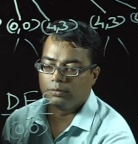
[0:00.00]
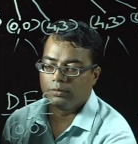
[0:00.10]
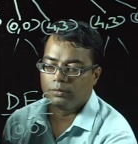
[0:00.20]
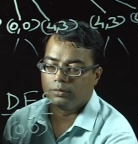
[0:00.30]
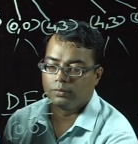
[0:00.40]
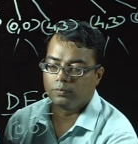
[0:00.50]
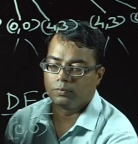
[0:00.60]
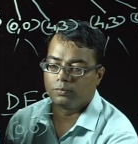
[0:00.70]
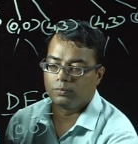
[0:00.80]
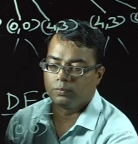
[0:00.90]

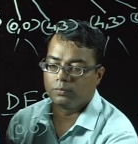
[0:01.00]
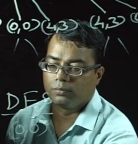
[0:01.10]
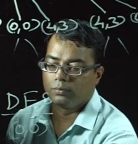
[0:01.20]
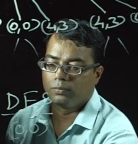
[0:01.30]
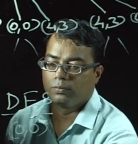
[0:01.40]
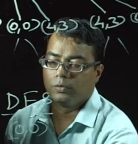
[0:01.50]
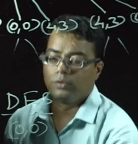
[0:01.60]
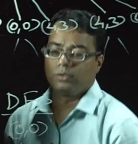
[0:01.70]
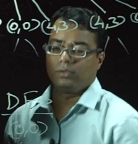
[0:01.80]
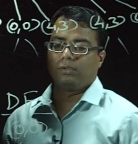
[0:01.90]

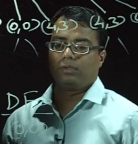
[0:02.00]
No one is speaking in this clip.